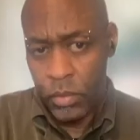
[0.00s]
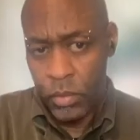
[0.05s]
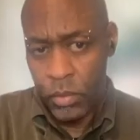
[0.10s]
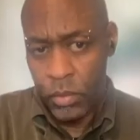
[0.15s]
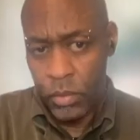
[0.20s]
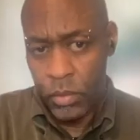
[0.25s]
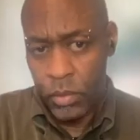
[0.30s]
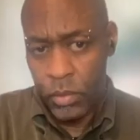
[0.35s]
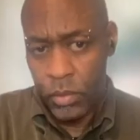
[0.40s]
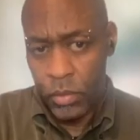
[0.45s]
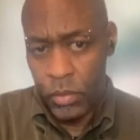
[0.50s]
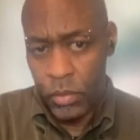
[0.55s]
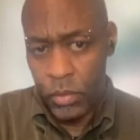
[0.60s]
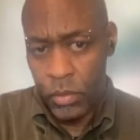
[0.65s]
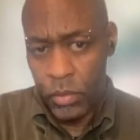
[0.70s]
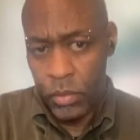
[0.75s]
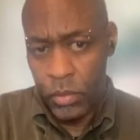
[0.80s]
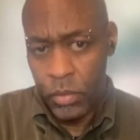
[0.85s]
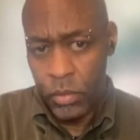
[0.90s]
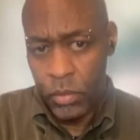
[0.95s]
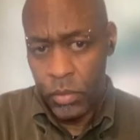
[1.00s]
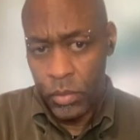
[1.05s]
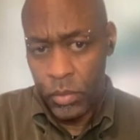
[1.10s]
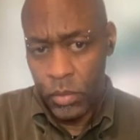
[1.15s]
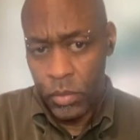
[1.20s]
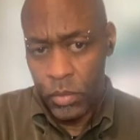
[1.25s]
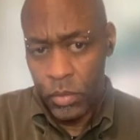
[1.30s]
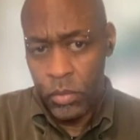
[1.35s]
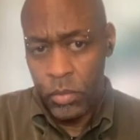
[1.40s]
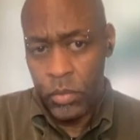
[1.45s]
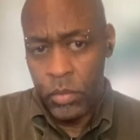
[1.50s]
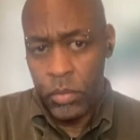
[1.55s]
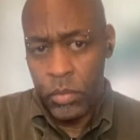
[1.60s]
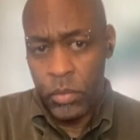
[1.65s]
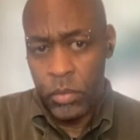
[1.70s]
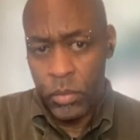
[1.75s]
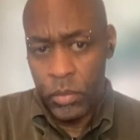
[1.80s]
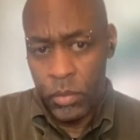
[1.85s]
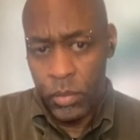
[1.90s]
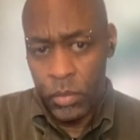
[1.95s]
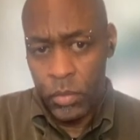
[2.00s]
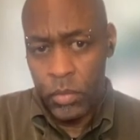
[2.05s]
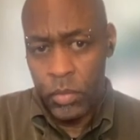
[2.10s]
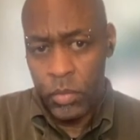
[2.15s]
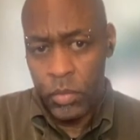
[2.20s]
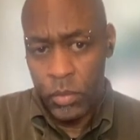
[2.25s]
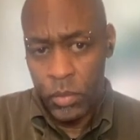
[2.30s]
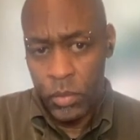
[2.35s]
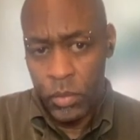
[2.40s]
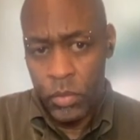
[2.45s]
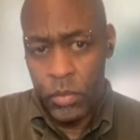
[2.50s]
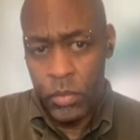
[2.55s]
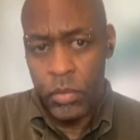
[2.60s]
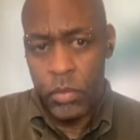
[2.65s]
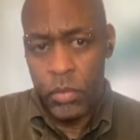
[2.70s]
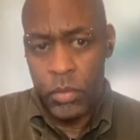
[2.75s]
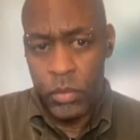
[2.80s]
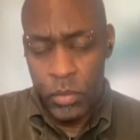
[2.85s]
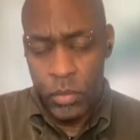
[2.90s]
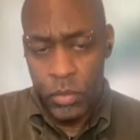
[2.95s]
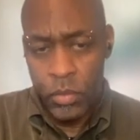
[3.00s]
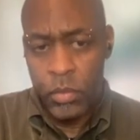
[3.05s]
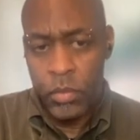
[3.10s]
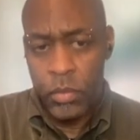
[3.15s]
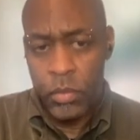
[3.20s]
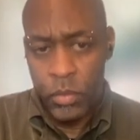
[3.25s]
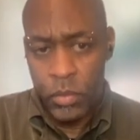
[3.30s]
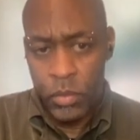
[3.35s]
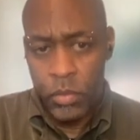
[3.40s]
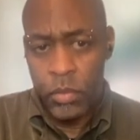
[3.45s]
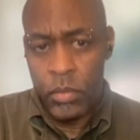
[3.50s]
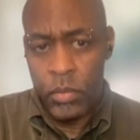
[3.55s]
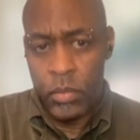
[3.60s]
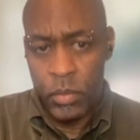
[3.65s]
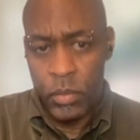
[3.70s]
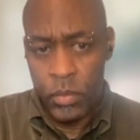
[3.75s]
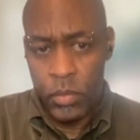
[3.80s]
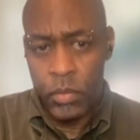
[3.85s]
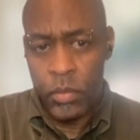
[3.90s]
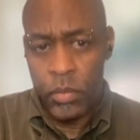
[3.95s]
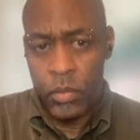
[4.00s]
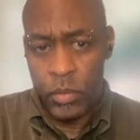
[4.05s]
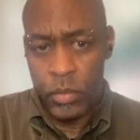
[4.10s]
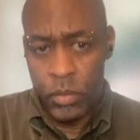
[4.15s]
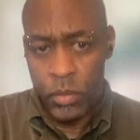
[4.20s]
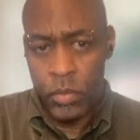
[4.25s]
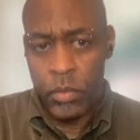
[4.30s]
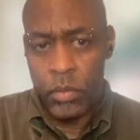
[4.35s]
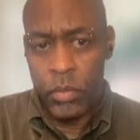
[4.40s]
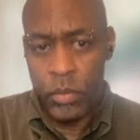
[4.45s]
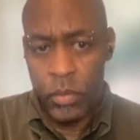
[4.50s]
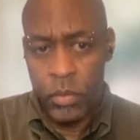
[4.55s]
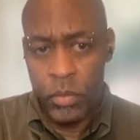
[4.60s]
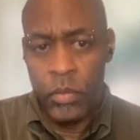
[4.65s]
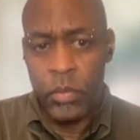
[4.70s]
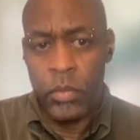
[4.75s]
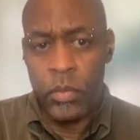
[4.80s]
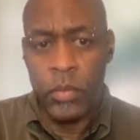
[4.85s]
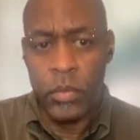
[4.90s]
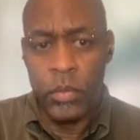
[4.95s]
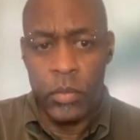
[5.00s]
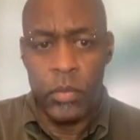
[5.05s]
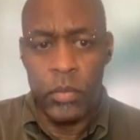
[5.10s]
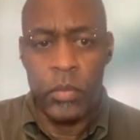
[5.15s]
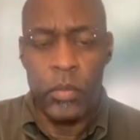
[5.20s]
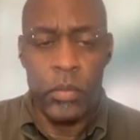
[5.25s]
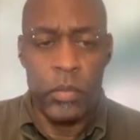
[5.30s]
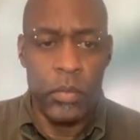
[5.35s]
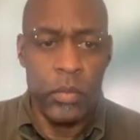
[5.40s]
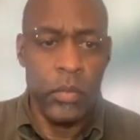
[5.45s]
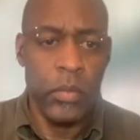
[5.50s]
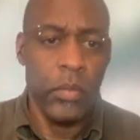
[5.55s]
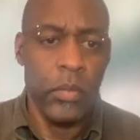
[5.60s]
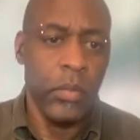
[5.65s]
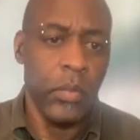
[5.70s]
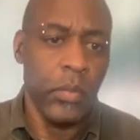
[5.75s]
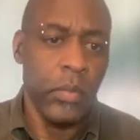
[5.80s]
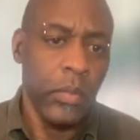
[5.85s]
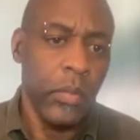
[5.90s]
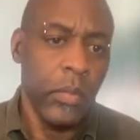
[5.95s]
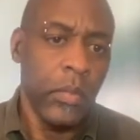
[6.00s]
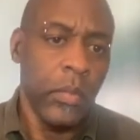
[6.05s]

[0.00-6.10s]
(not speaking)